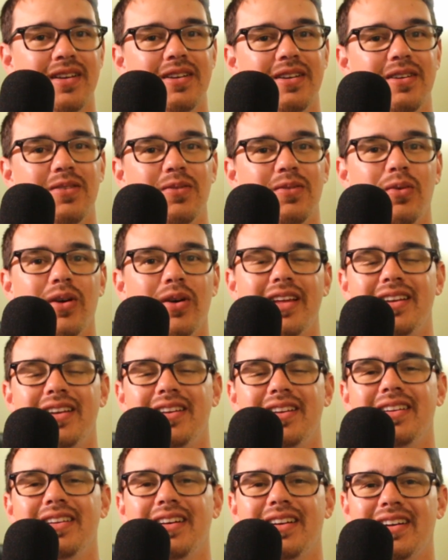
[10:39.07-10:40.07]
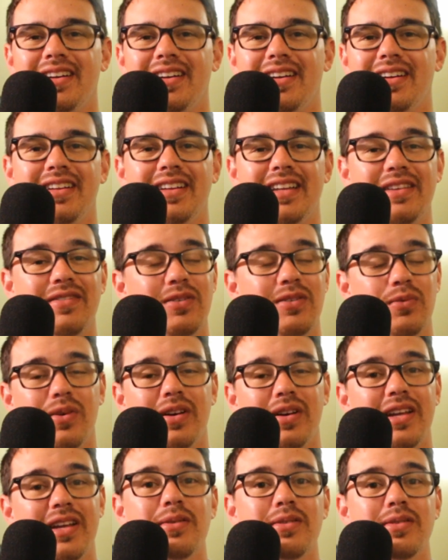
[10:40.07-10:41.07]
when uh, even when
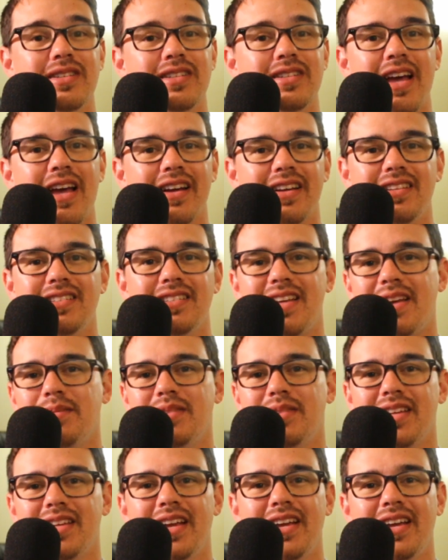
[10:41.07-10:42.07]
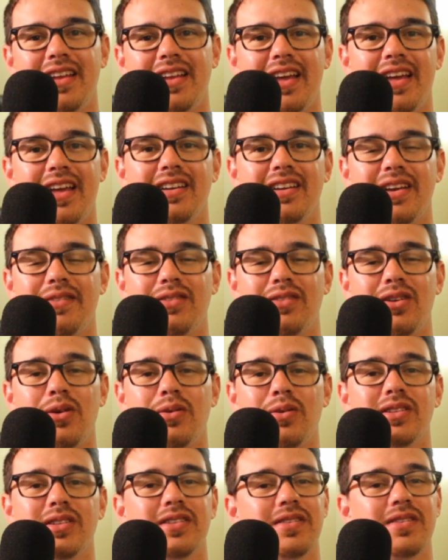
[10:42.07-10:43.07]
he was attacking Sami Zayn and Kevin
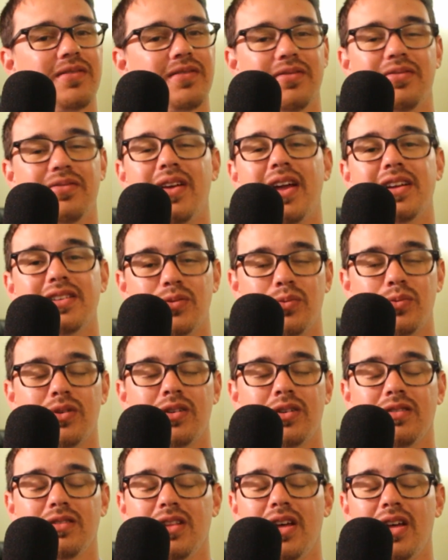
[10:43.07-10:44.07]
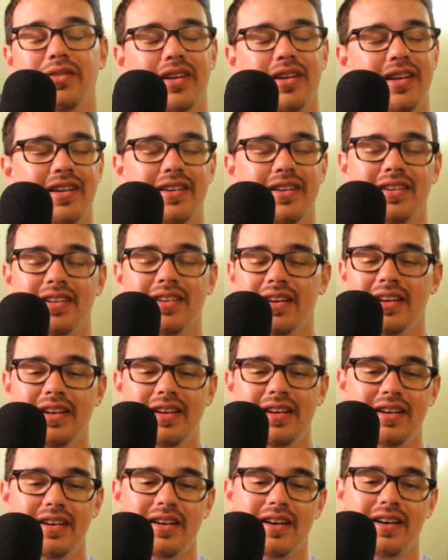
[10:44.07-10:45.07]
Owens, fans were loving it.
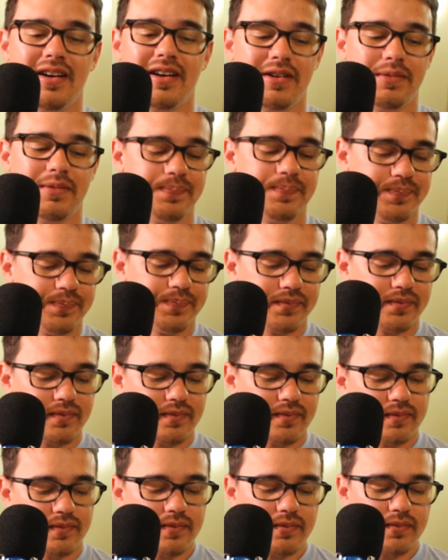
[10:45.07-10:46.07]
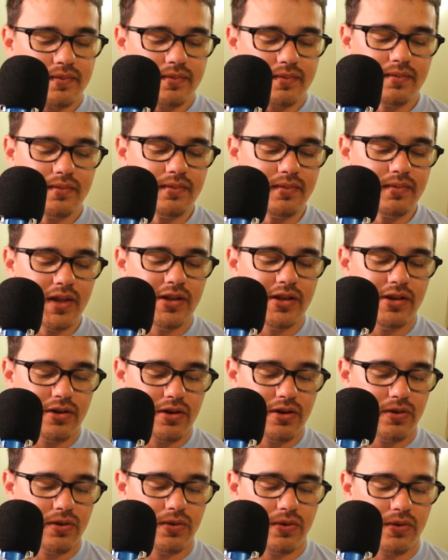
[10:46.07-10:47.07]
Um, you
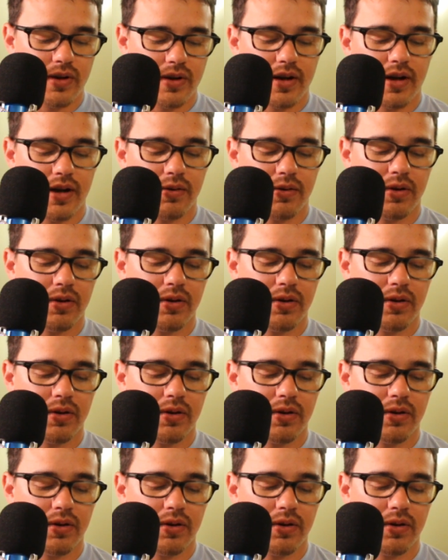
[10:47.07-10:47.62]
know, uh,